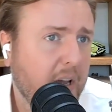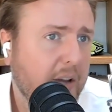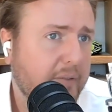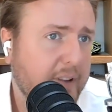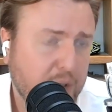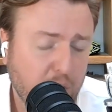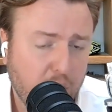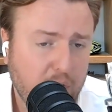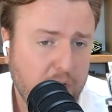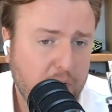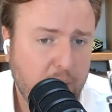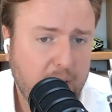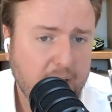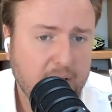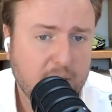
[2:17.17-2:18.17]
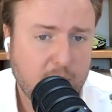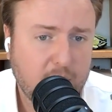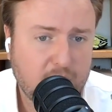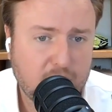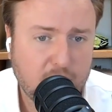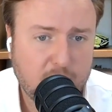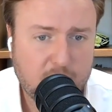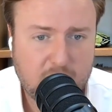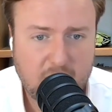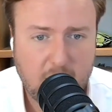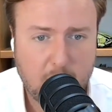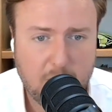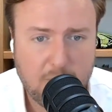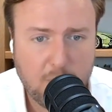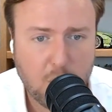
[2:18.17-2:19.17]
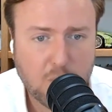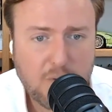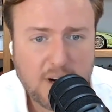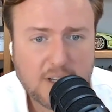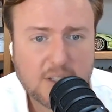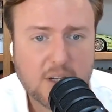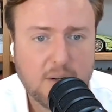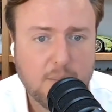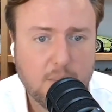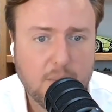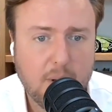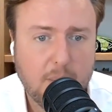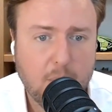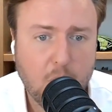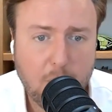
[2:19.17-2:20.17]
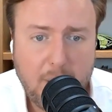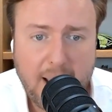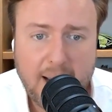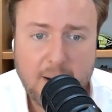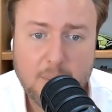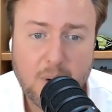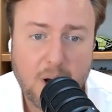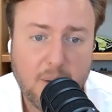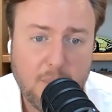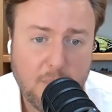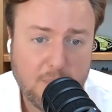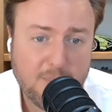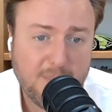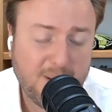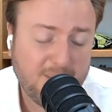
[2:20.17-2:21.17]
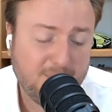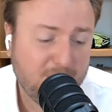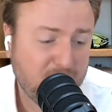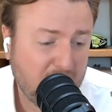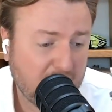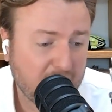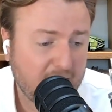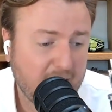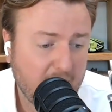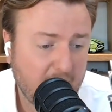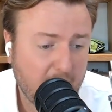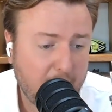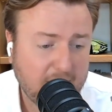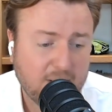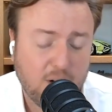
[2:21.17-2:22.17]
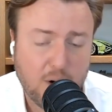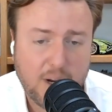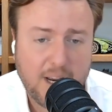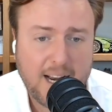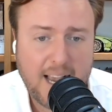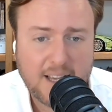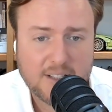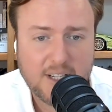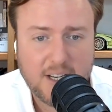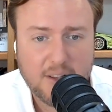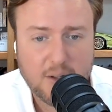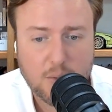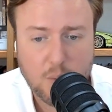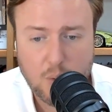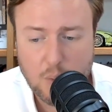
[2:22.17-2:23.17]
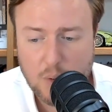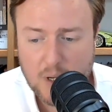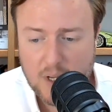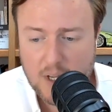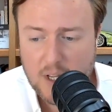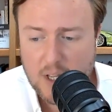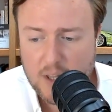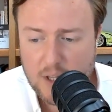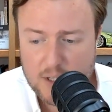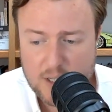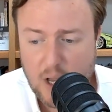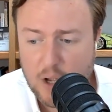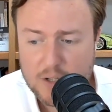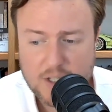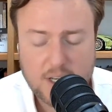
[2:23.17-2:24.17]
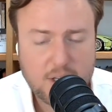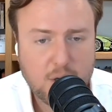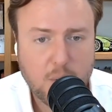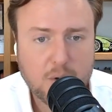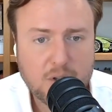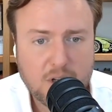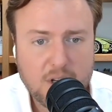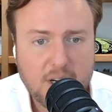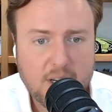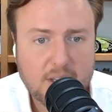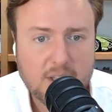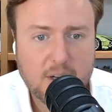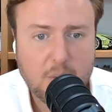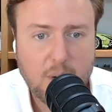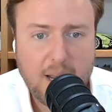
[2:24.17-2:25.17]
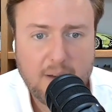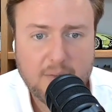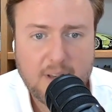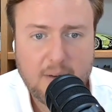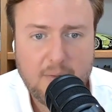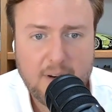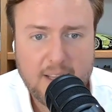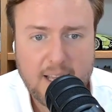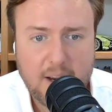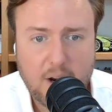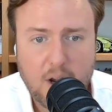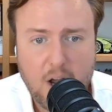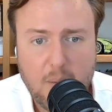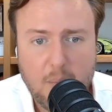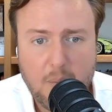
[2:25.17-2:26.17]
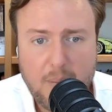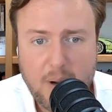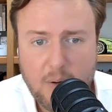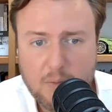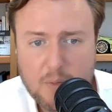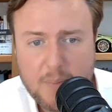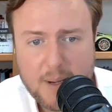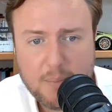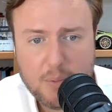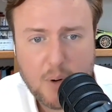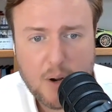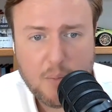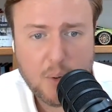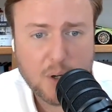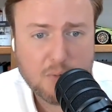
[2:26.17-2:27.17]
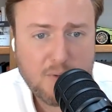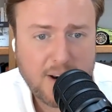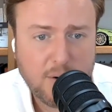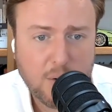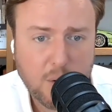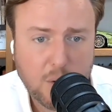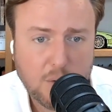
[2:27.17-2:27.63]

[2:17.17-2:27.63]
Victorian units, which obviously come with more risk and more pain, but generally a better looking asset that's lasted 200 years, and it will have definitely that curb appeal for people who want to rent